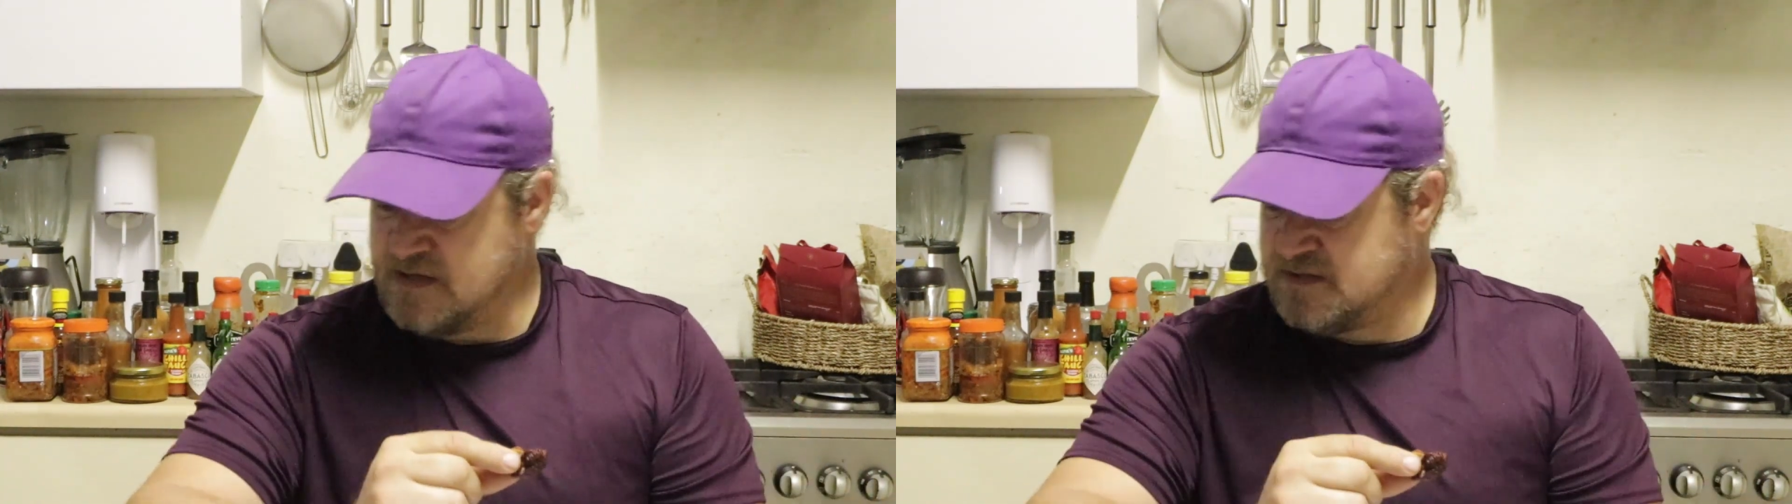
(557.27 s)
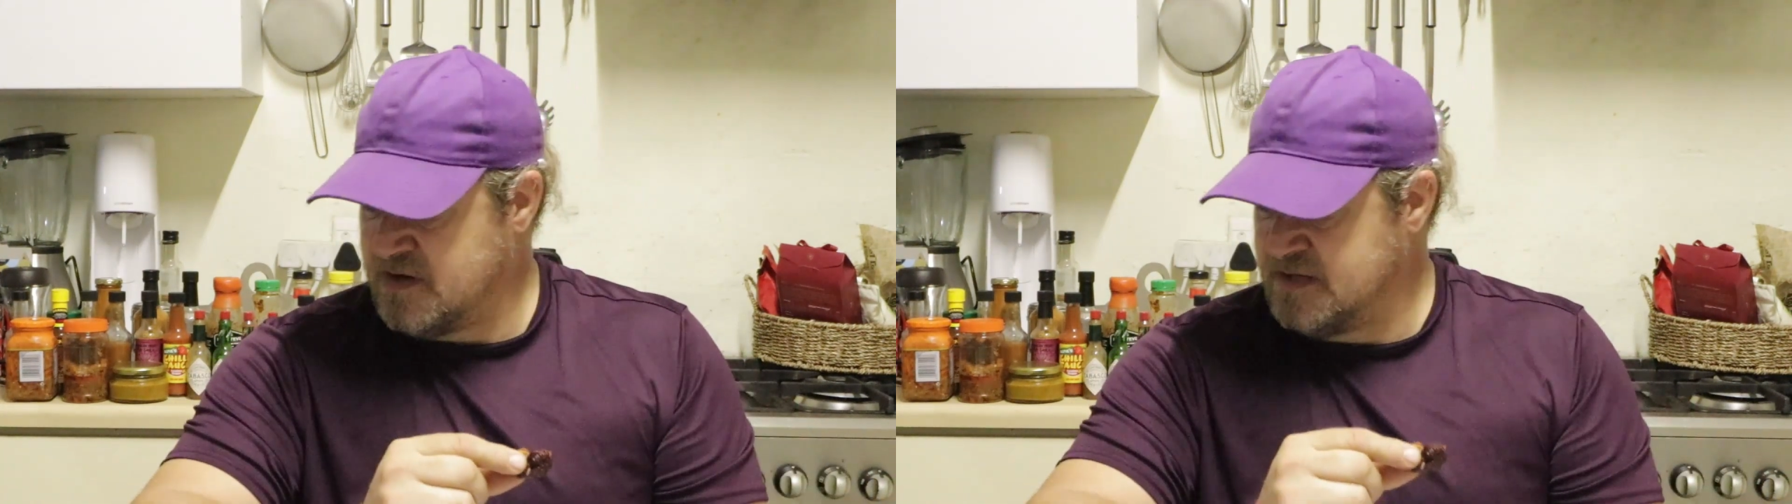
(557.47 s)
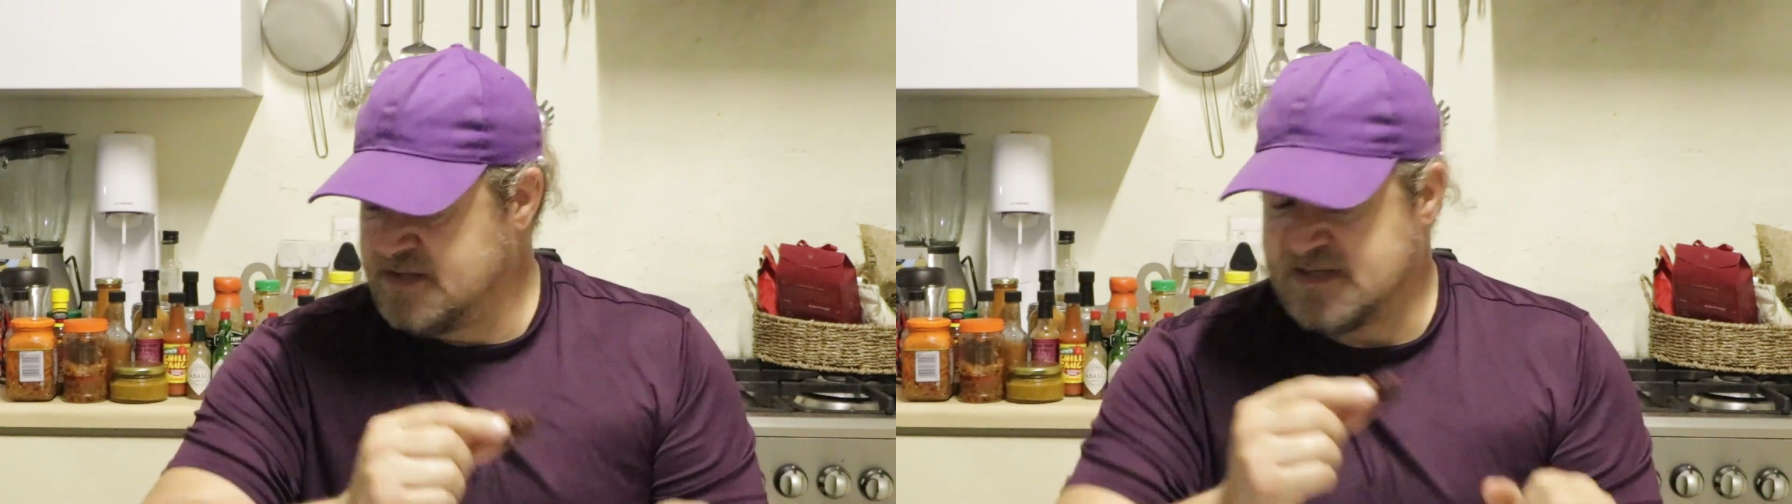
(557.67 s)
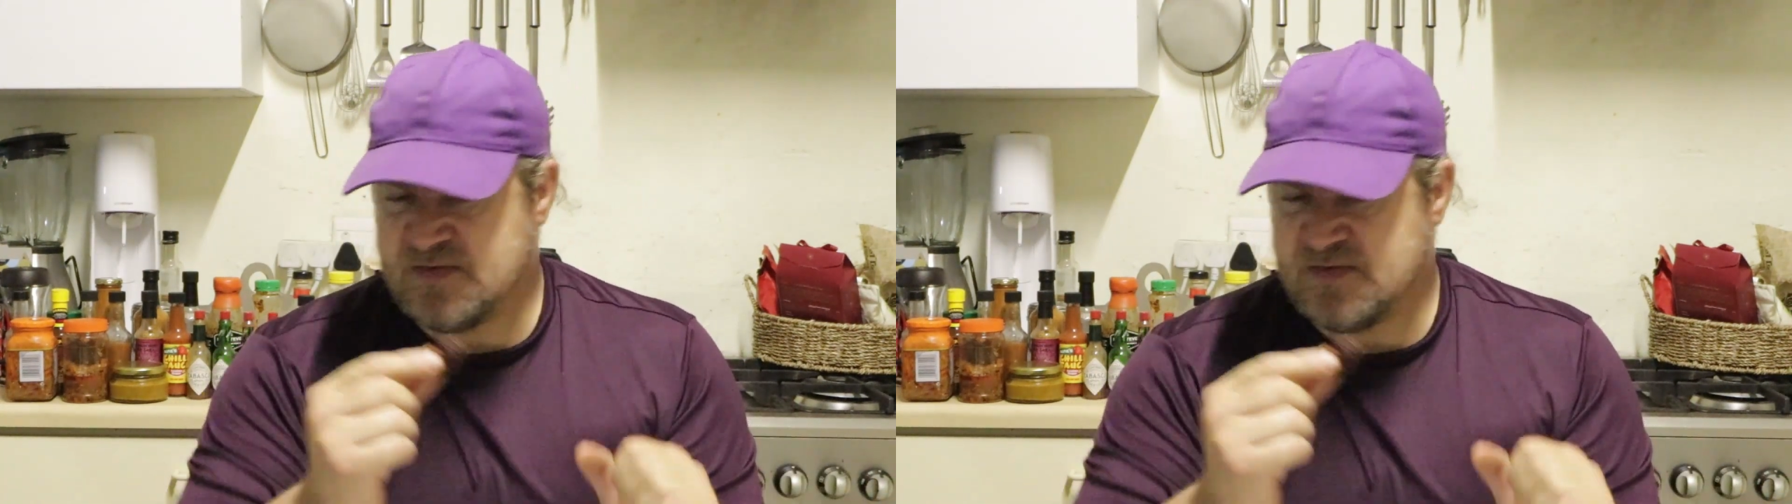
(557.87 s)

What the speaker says: Starting to